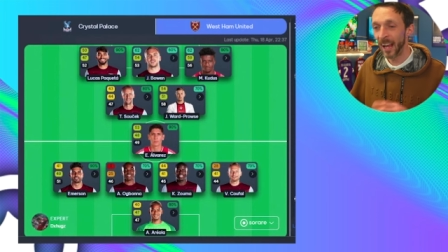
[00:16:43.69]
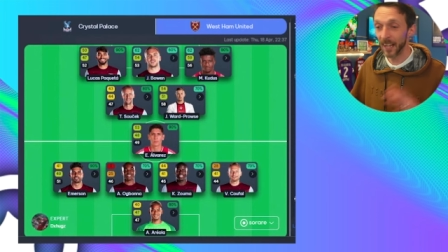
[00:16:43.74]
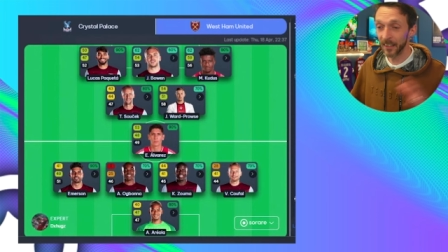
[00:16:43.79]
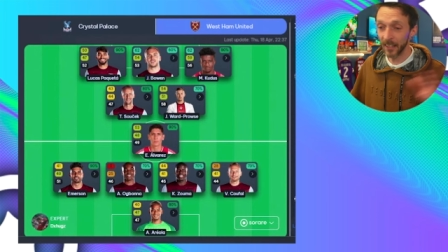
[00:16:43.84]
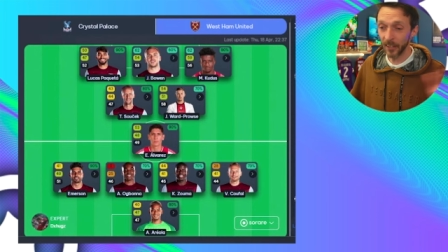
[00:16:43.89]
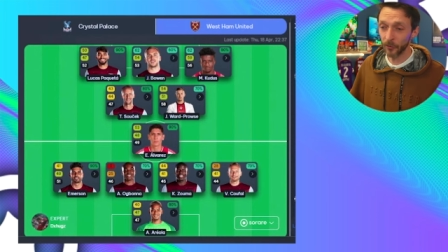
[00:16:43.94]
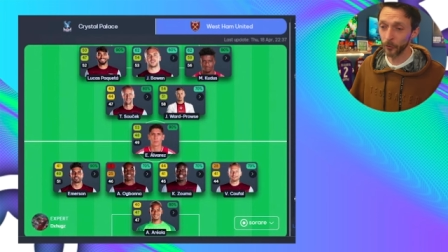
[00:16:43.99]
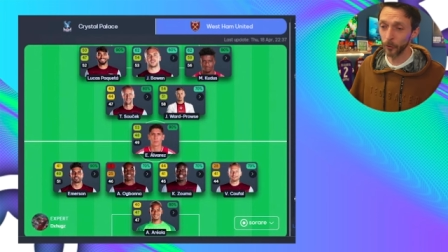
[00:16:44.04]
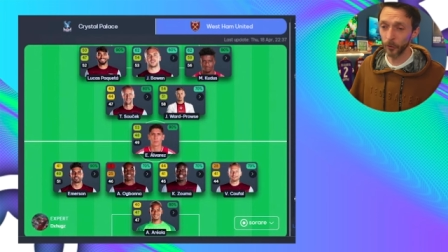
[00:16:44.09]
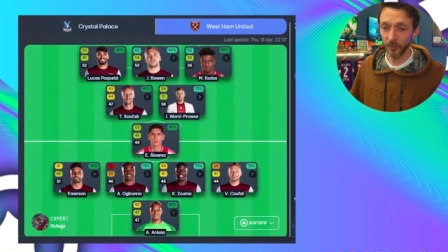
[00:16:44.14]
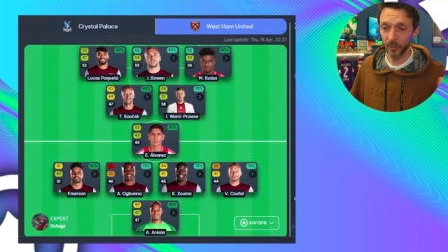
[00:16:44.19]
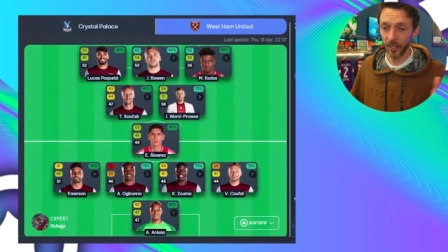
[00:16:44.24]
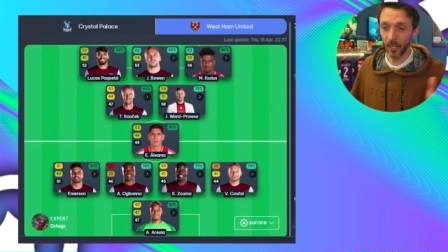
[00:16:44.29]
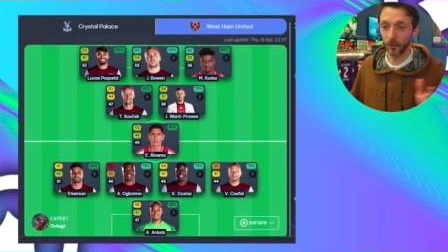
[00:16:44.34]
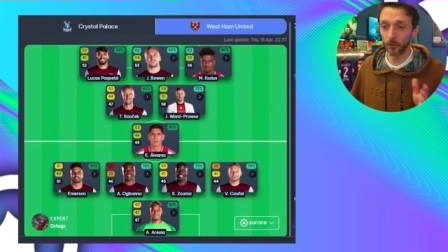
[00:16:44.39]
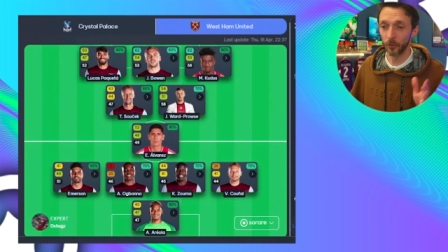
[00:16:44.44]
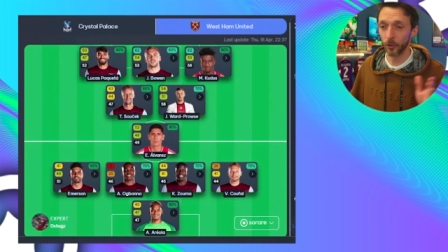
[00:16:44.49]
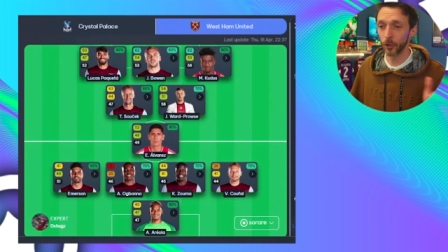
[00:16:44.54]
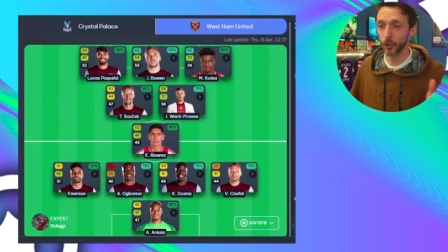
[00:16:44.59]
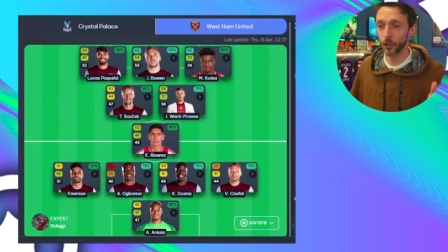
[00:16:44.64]
And this looks like
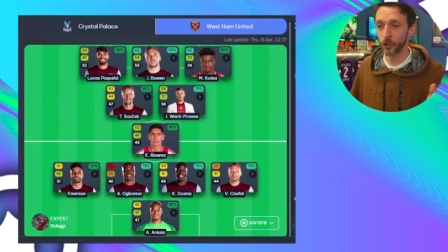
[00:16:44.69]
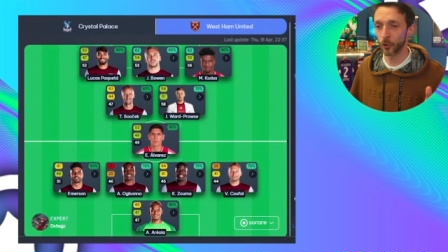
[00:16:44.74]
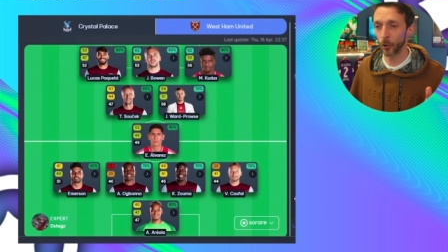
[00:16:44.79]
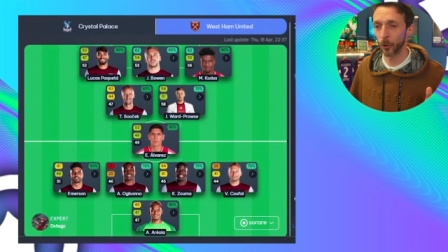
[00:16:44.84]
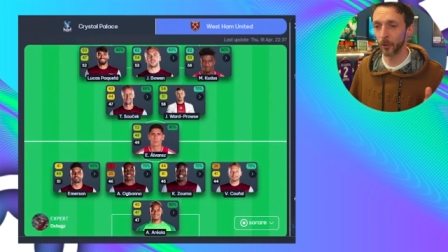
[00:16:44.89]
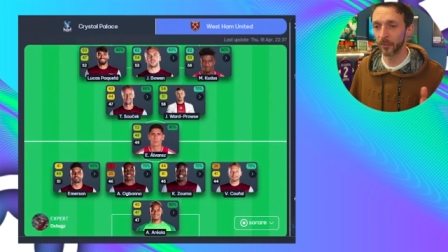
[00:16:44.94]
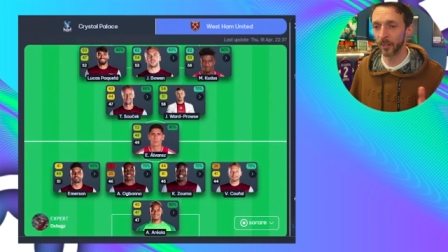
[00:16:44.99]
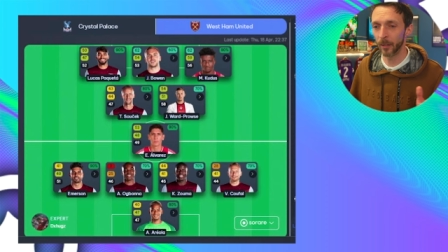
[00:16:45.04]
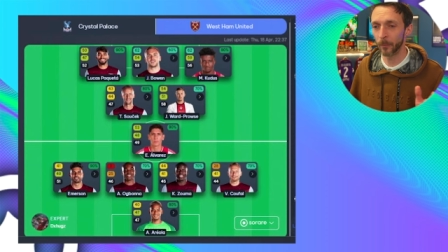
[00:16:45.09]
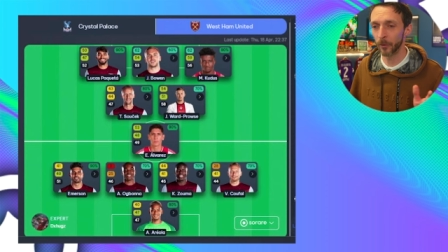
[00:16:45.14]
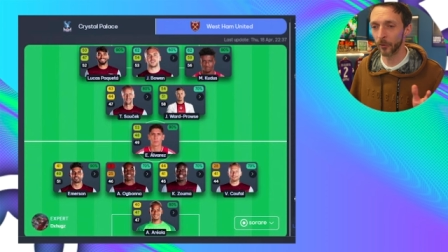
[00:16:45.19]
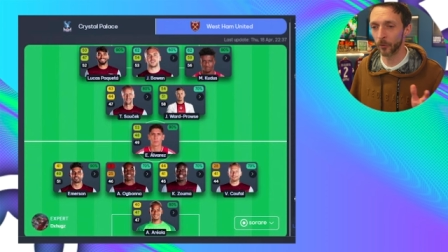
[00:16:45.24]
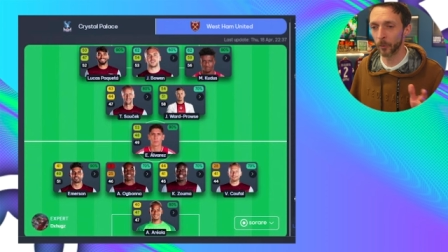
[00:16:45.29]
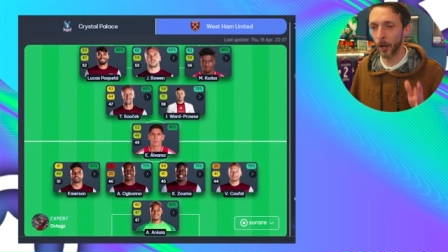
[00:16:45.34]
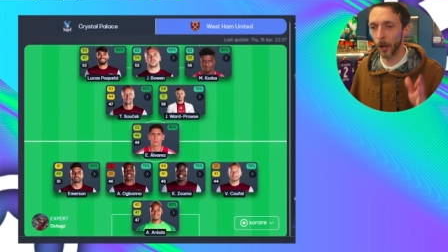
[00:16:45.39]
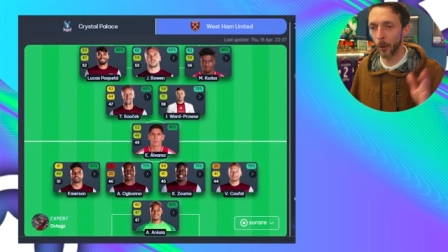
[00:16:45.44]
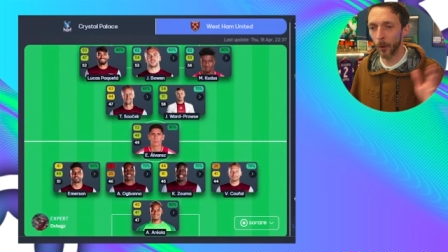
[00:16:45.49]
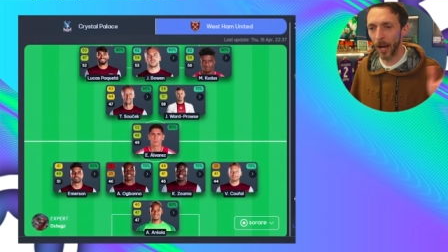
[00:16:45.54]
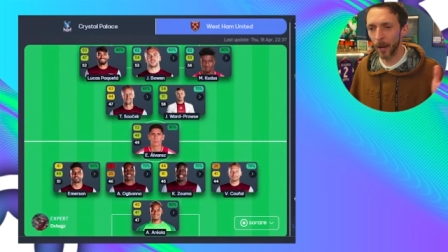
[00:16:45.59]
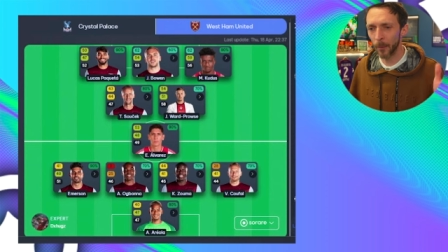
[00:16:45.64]
a really strong team as well.